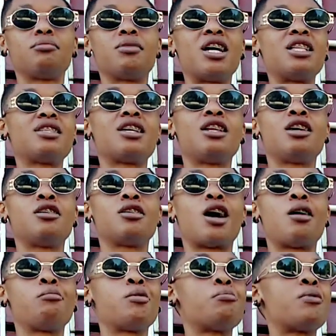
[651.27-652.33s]
And I tell you,
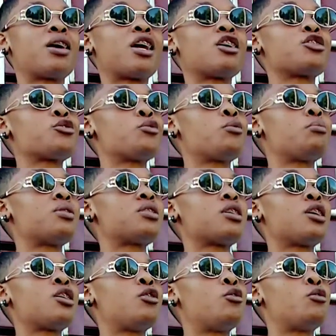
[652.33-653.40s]
I'm a mother show me
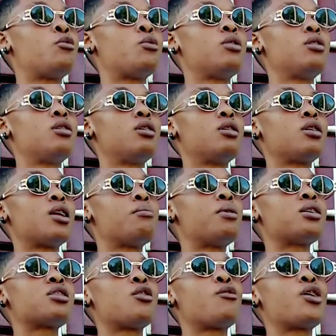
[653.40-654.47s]
say, yo, no
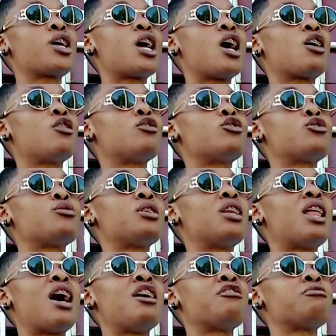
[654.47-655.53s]
matter where you go through
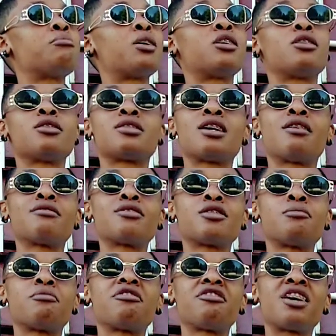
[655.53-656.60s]
in life, man, just have
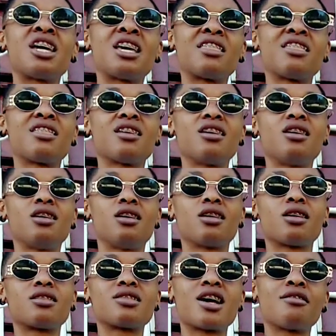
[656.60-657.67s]
some faith.
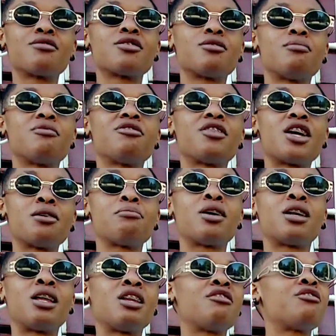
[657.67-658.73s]
Just have some faith,
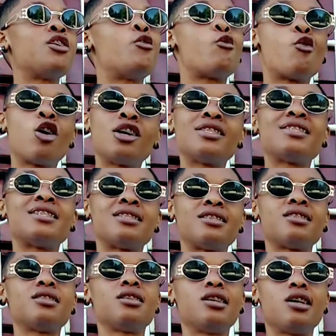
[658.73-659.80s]
man. And if you want
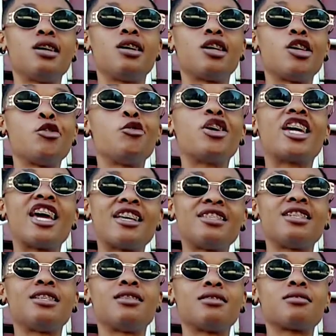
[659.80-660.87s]
it, you will
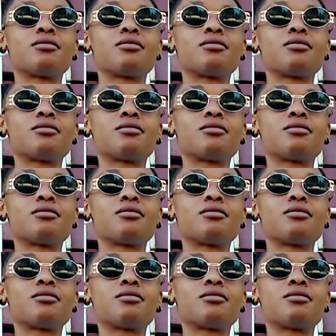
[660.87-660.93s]
get it.